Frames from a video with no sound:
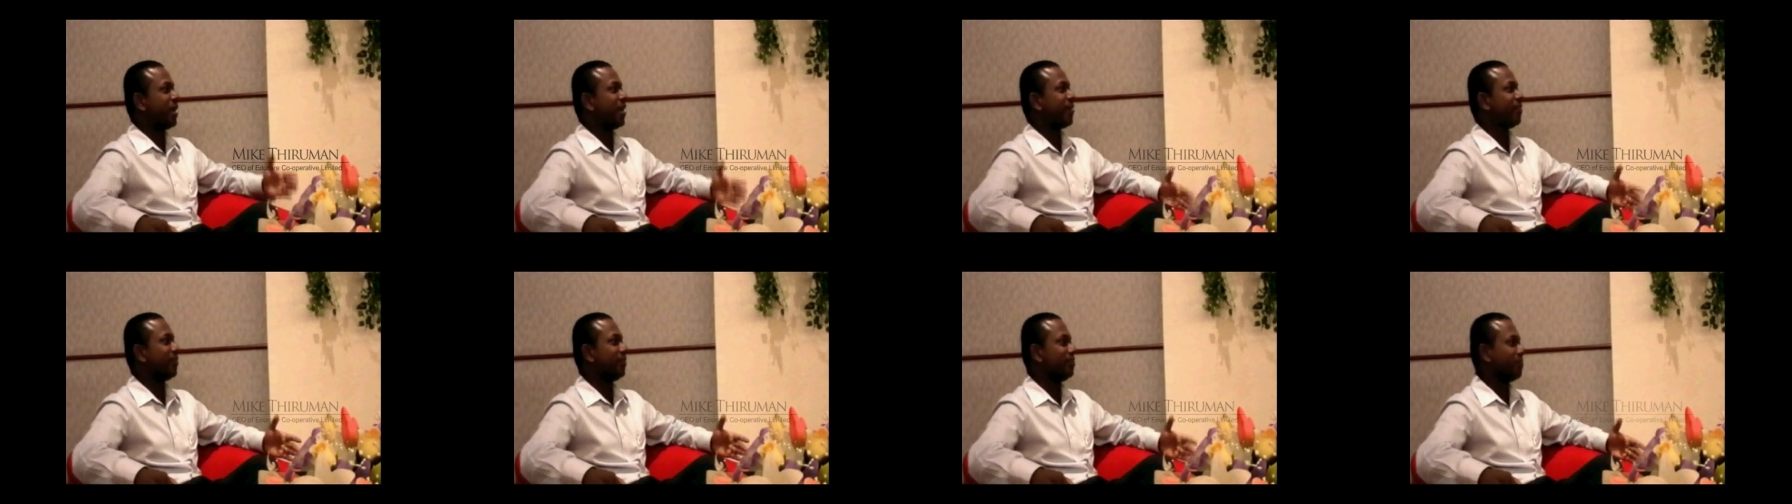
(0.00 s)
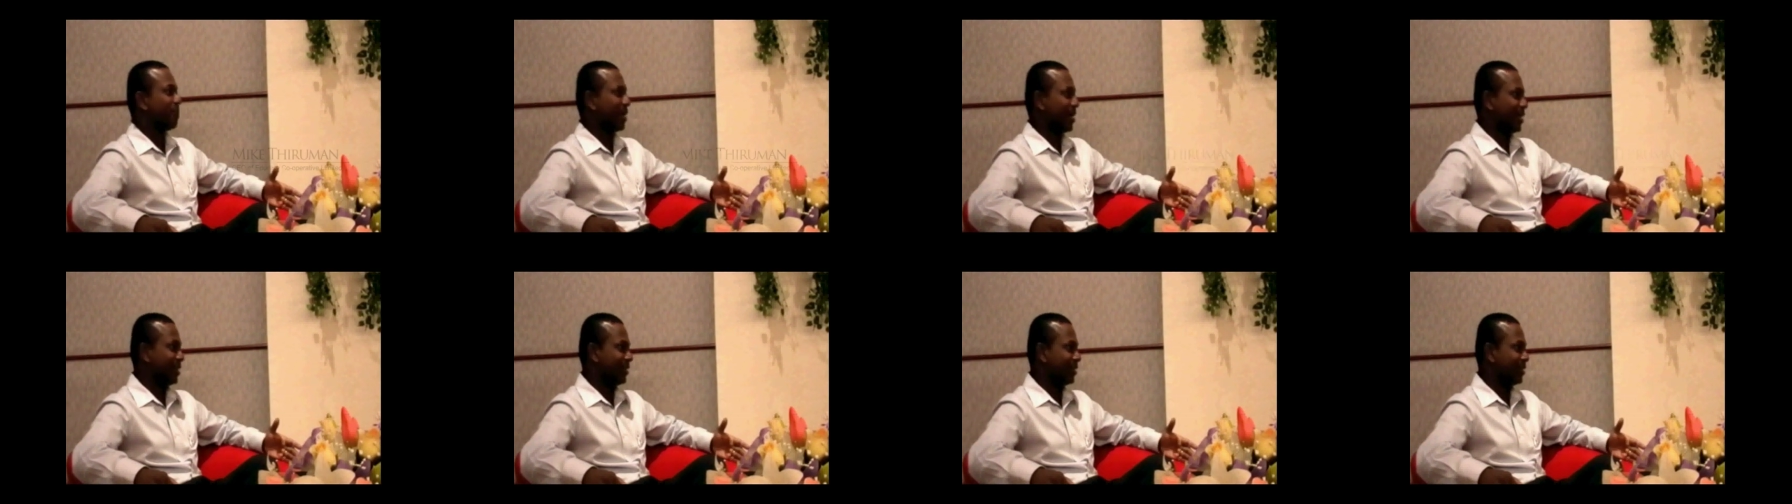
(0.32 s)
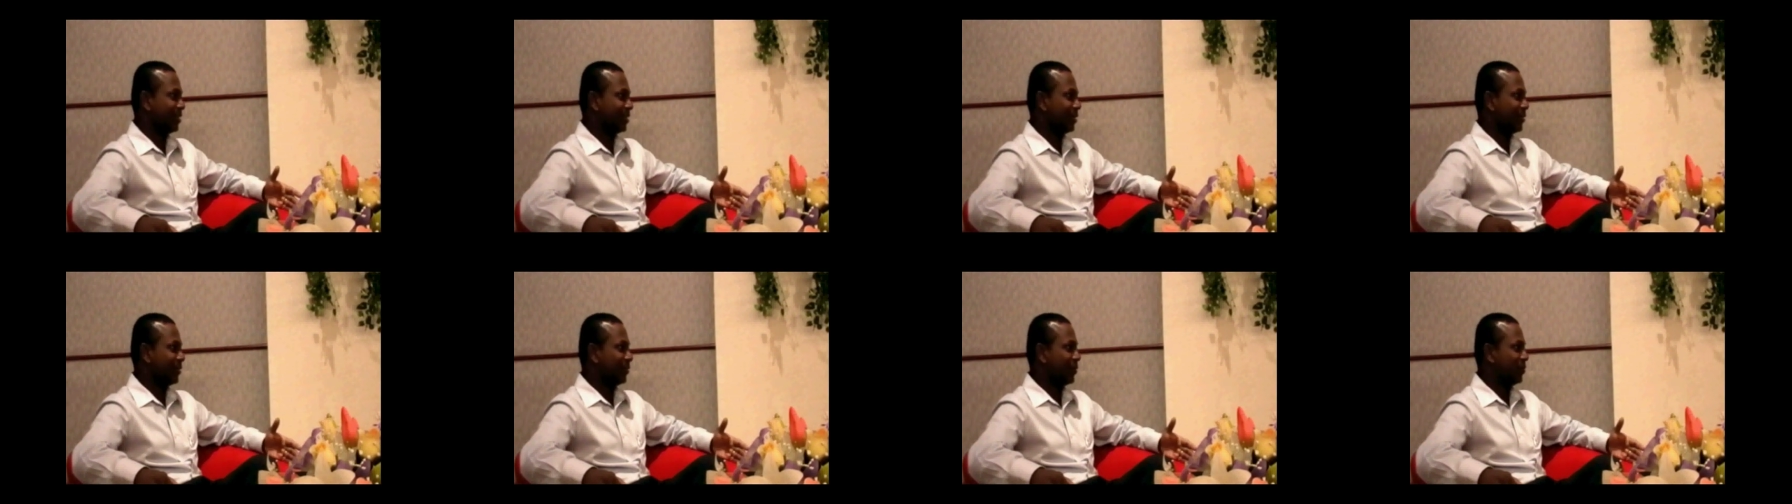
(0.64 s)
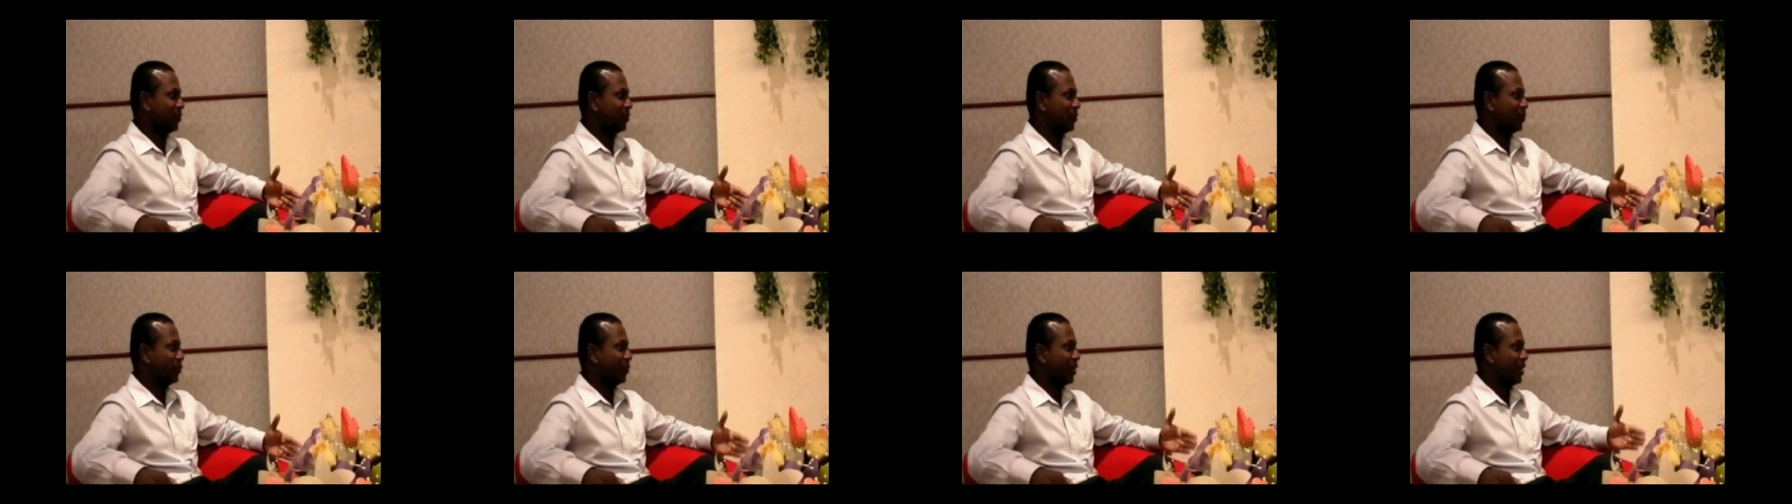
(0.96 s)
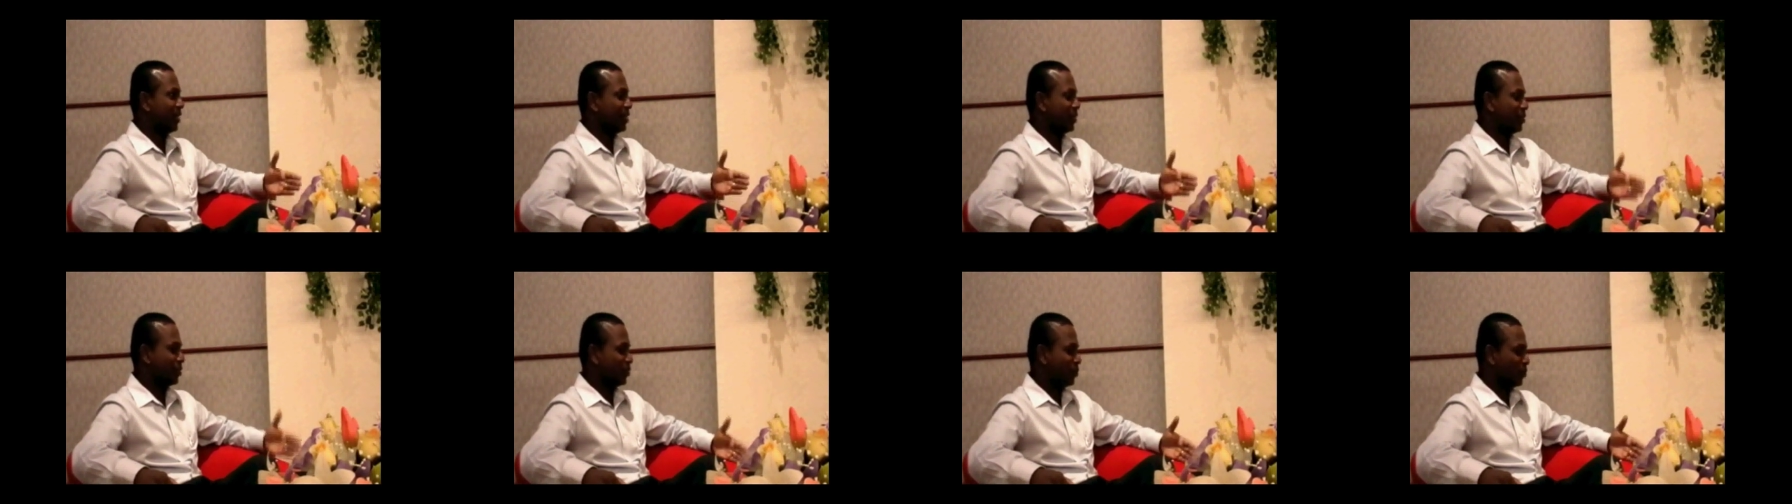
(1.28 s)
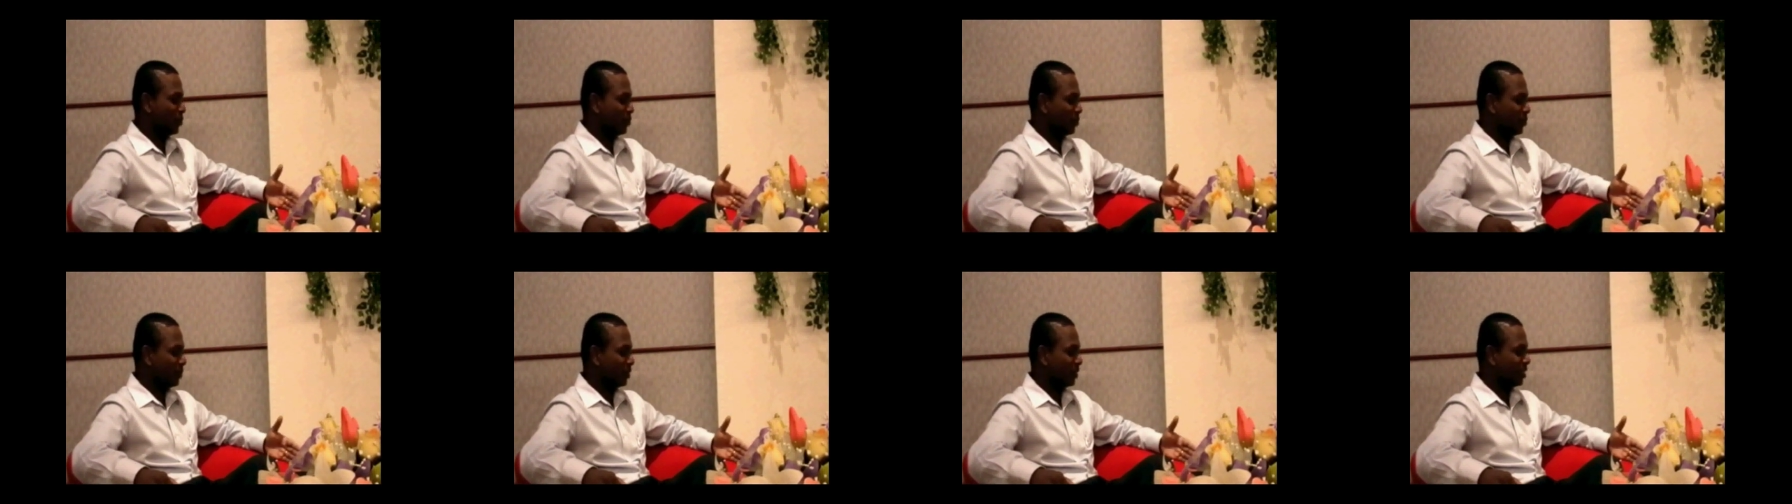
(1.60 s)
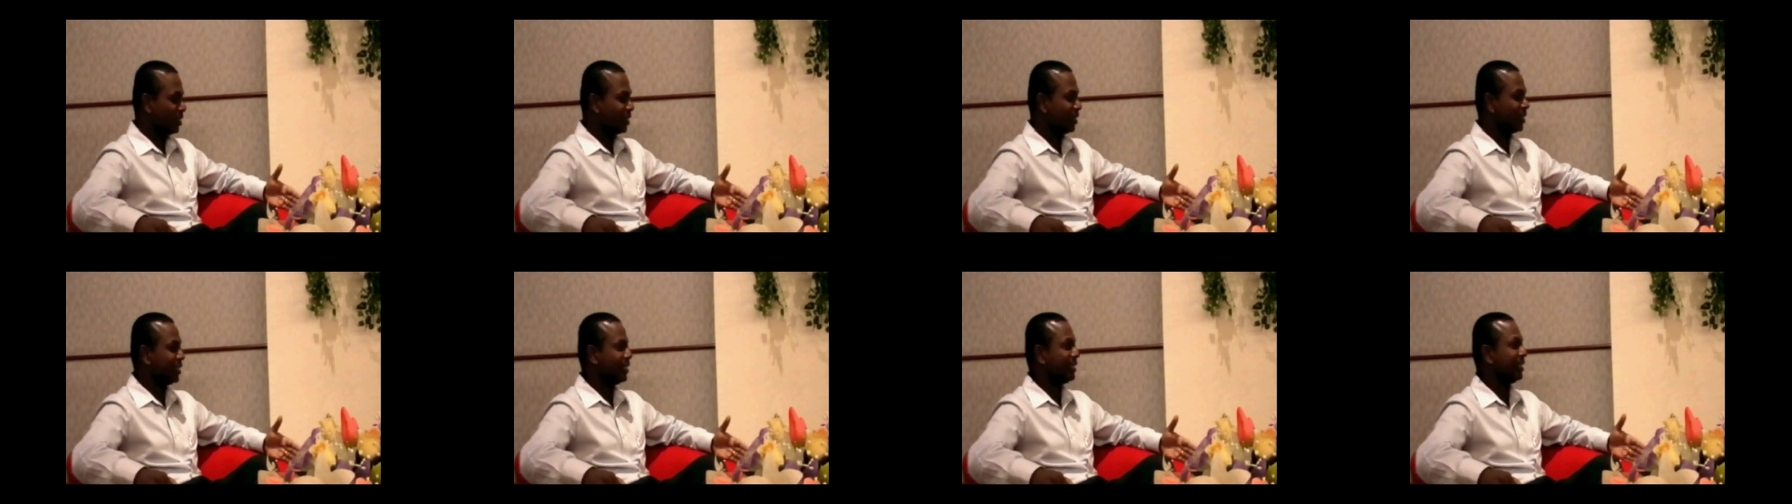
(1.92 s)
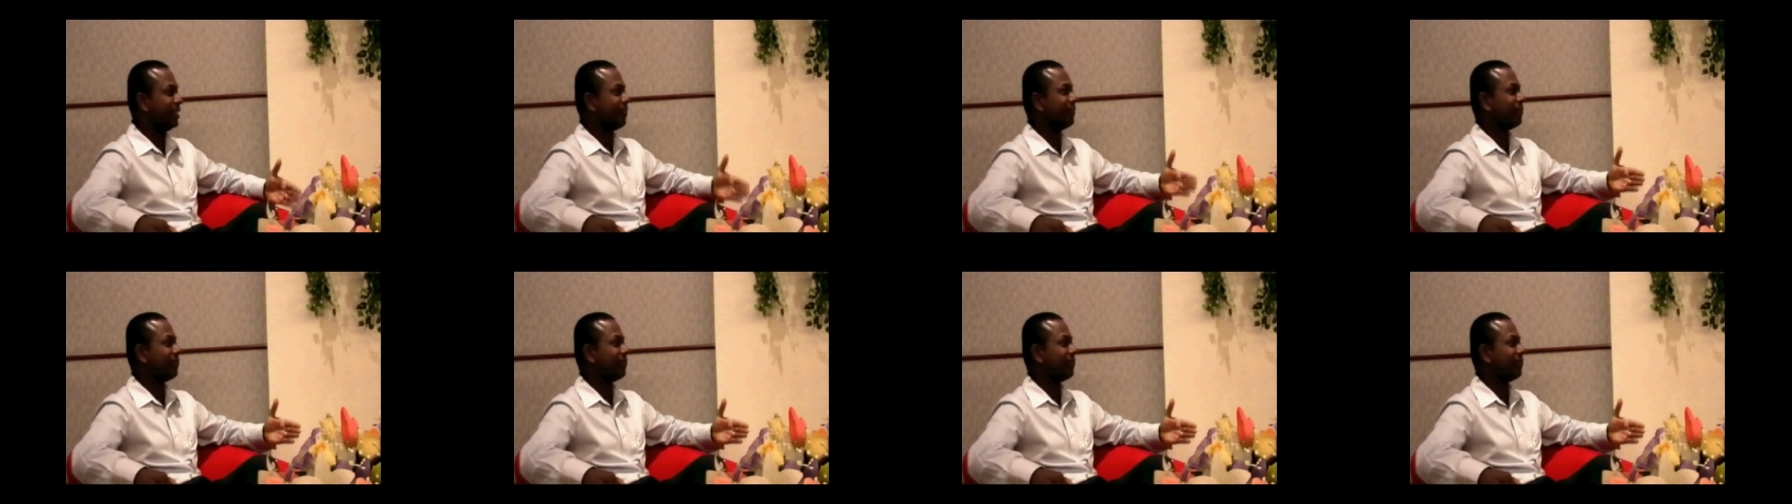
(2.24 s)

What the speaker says: bear in mind to ensure